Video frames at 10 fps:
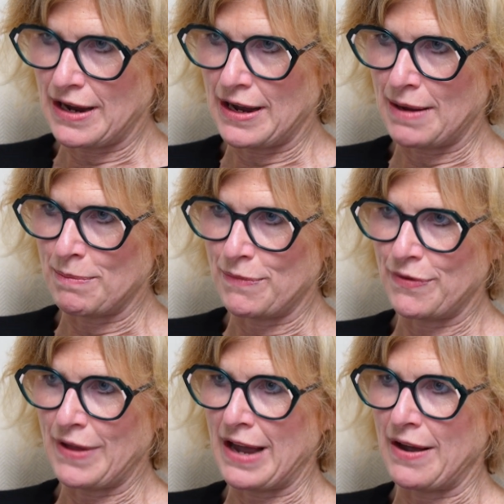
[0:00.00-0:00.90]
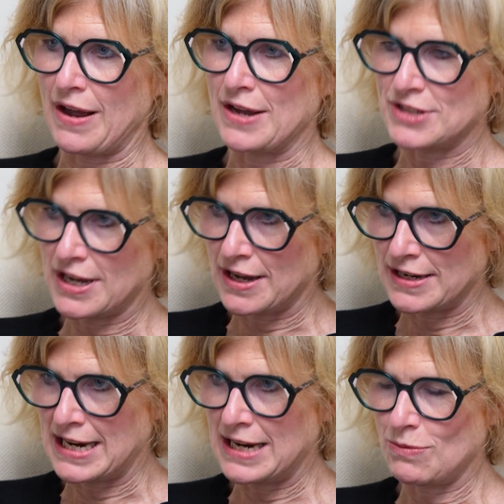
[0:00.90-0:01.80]
their
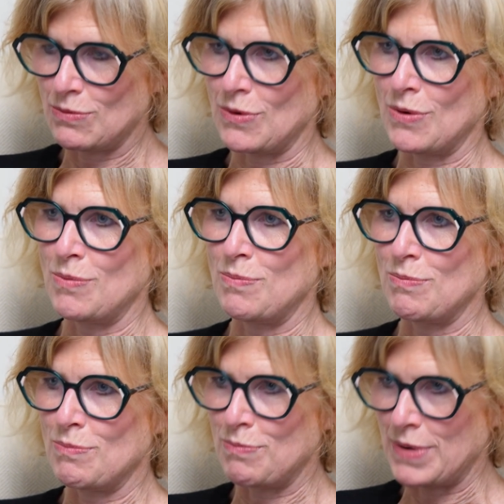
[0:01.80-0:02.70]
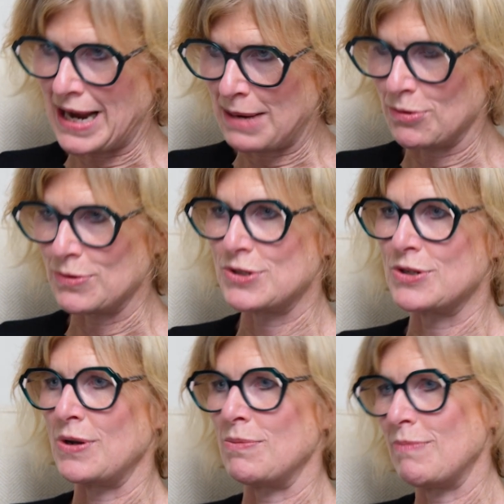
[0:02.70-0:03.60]
attorney will be able
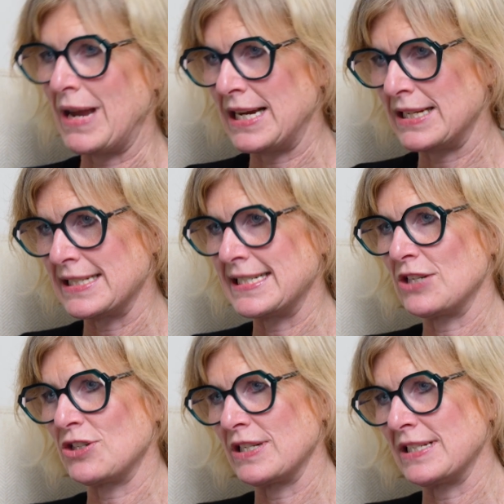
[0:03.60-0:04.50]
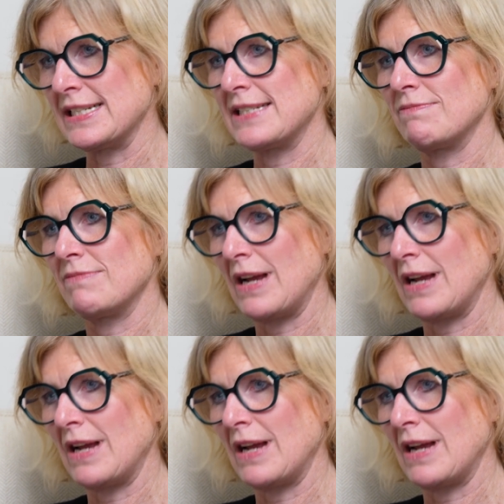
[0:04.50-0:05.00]
to make decisions